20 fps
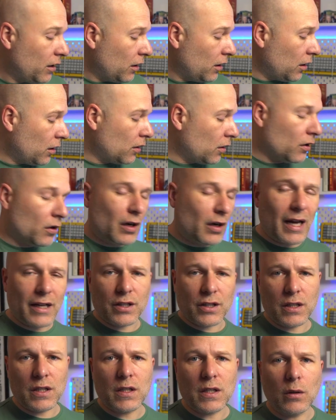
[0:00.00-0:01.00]
are
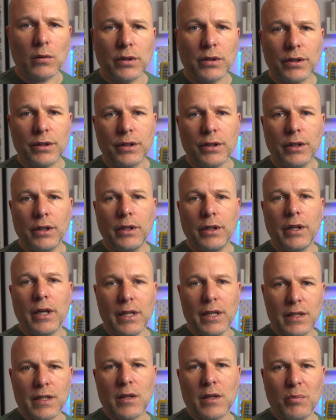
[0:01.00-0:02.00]
actually soldered
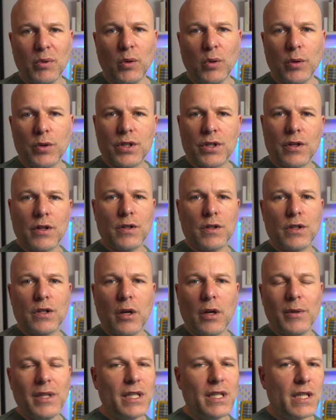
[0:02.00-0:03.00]
into the board, so there's no
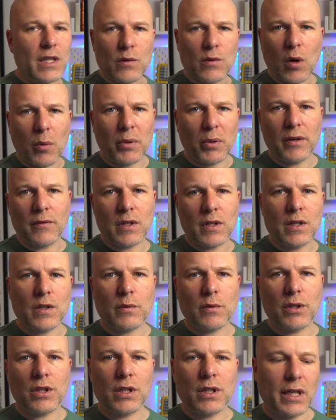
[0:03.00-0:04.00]
easy swapping of these
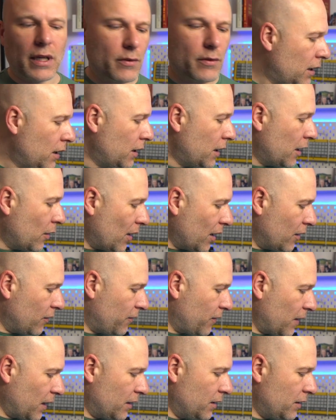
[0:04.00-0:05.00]
switches out. Now I
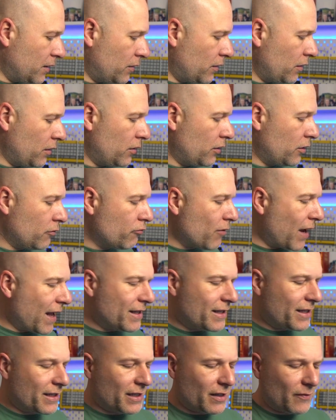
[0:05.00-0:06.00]
find the
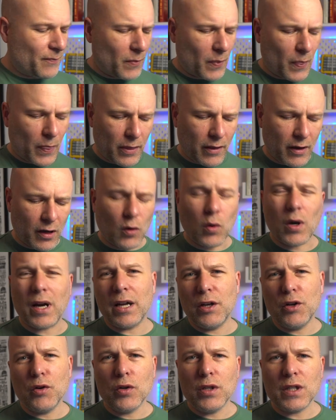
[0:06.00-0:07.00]
reds, they're quite
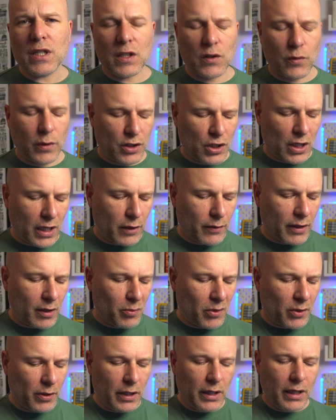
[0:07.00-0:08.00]
a noisy switch anyway,
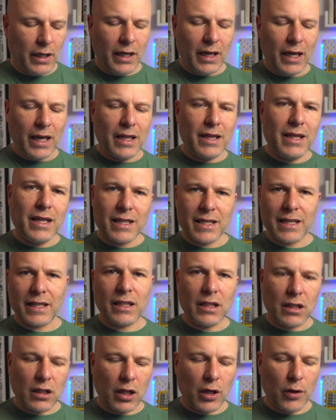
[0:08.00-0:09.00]
but in this
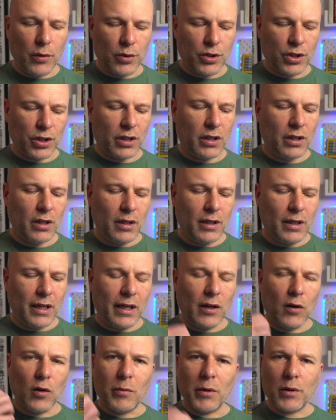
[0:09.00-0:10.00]
enclosure it
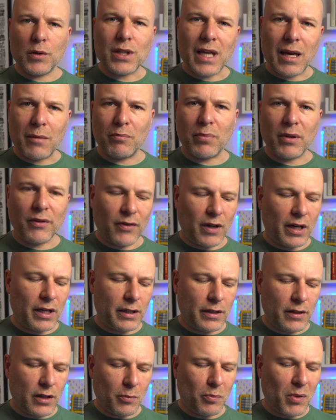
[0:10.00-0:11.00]
almost amplified
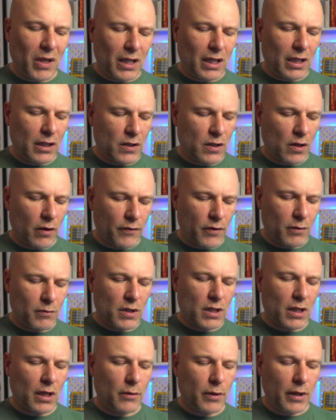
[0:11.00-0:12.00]
the pinginess of them,
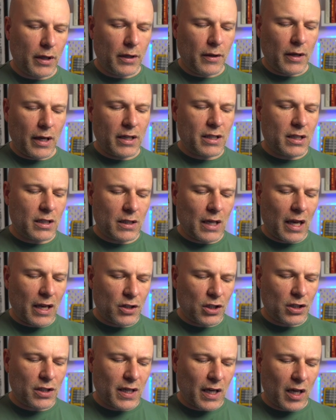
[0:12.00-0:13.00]
so as
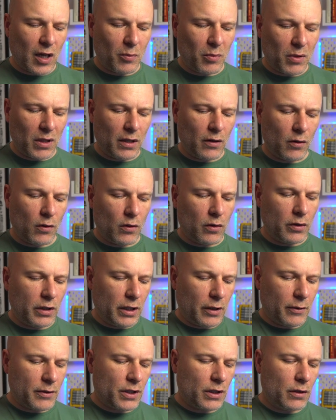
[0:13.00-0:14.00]
you're typing, or
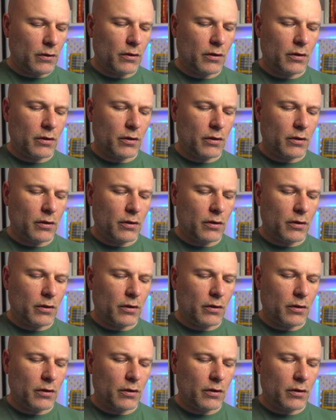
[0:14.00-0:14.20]
as you